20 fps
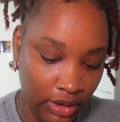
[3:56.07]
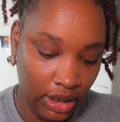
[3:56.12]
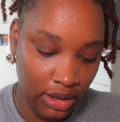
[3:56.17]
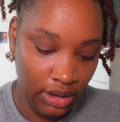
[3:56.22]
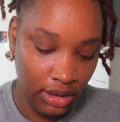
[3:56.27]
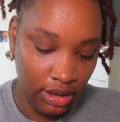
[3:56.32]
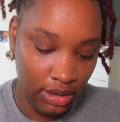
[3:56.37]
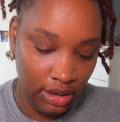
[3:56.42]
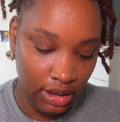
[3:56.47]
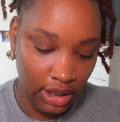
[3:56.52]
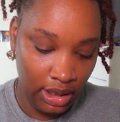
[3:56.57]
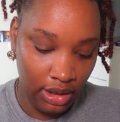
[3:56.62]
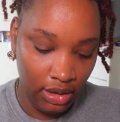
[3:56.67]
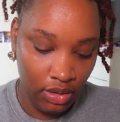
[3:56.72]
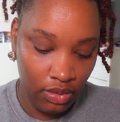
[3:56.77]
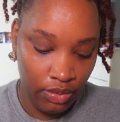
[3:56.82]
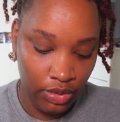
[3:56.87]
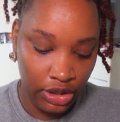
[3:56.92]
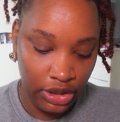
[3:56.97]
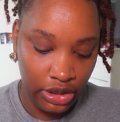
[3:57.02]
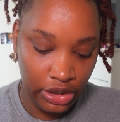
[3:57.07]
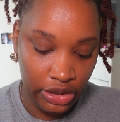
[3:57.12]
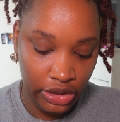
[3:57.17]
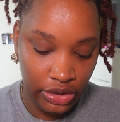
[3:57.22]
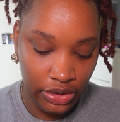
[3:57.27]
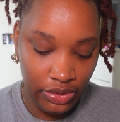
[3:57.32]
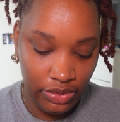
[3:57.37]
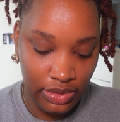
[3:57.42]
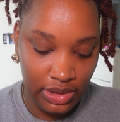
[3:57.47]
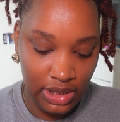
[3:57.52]
And then now we're going to
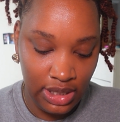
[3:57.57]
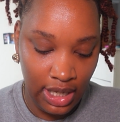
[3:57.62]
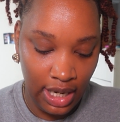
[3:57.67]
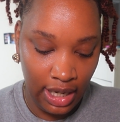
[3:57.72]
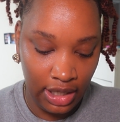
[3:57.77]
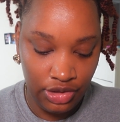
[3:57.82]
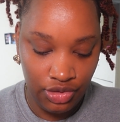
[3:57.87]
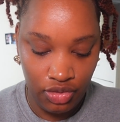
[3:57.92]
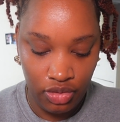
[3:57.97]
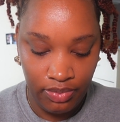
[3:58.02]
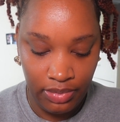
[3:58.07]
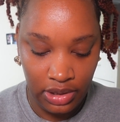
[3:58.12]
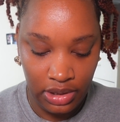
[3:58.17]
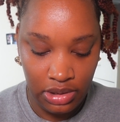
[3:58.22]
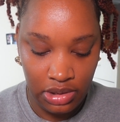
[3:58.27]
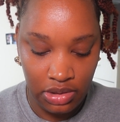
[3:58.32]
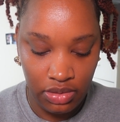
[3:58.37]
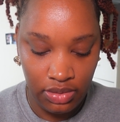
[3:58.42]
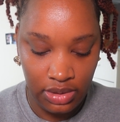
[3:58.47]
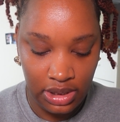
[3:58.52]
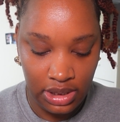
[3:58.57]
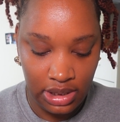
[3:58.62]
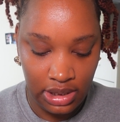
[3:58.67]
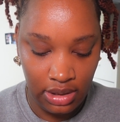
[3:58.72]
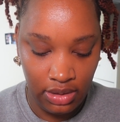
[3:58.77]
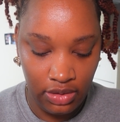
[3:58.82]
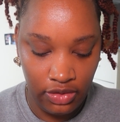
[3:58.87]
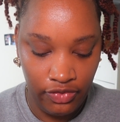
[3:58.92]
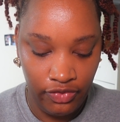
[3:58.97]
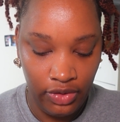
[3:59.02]
use the actual pencil
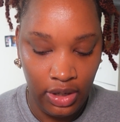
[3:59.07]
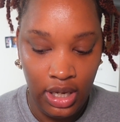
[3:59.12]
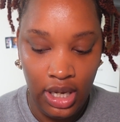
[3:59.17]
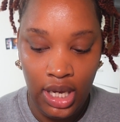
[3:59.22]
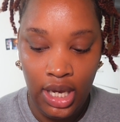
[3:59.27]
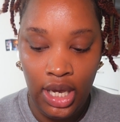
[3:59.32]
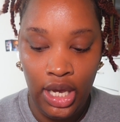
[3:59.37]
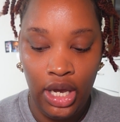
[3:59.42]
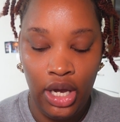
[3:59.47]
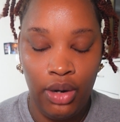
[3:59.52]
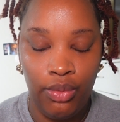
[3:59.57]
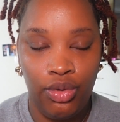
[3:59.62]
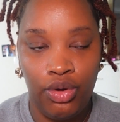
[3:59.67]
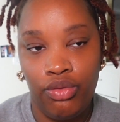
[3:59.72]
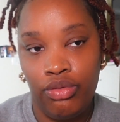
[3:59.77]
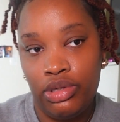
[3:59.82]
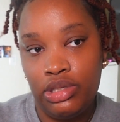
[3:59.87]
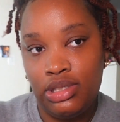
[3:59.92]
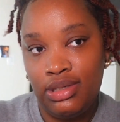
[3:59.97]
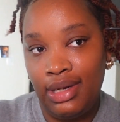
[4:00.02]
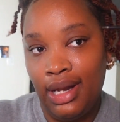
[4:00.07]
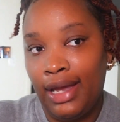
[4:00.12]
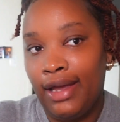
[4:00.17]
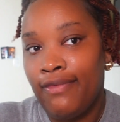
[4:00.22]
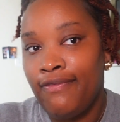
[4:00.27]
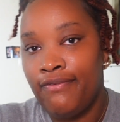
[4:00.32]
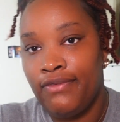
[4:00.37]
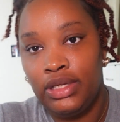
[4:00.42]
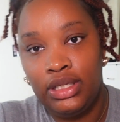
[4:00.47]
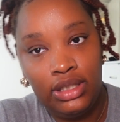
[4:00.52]
itself, and we're going to like
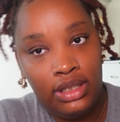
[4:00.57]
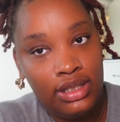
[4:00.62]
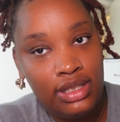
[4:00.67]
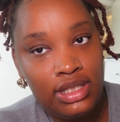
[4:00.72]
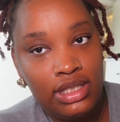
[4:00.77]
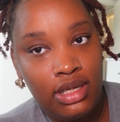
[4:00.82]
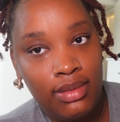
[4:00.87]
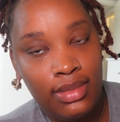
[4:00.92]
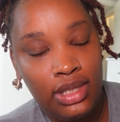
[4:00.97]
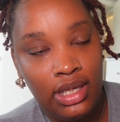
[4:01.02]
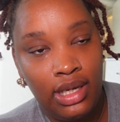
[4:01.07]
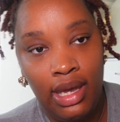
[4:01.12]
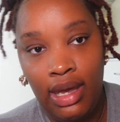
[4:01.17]
fill in some of the